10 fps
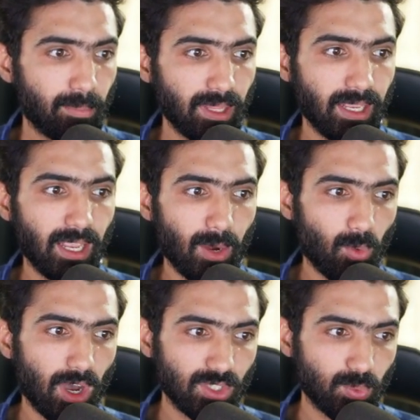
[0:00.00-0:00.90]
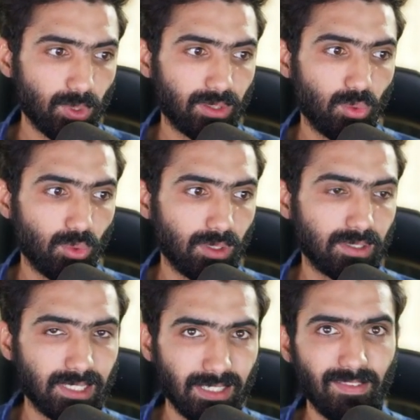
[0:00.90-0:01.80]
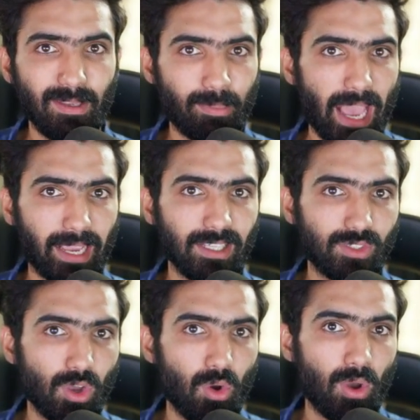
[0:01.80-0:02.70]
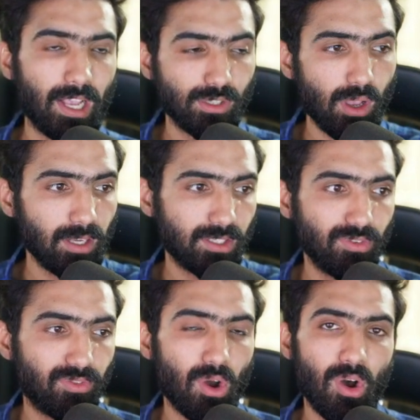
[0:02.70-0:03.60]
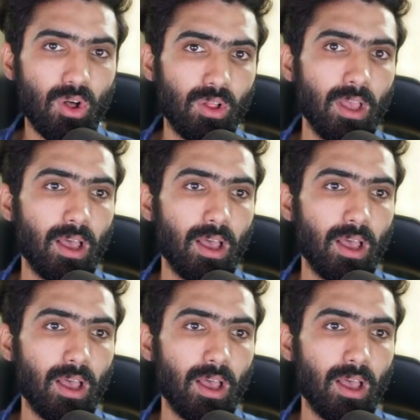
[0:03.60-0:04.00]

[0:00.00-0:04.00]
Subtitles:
Play and Watch with Google TV package. So as long as you fall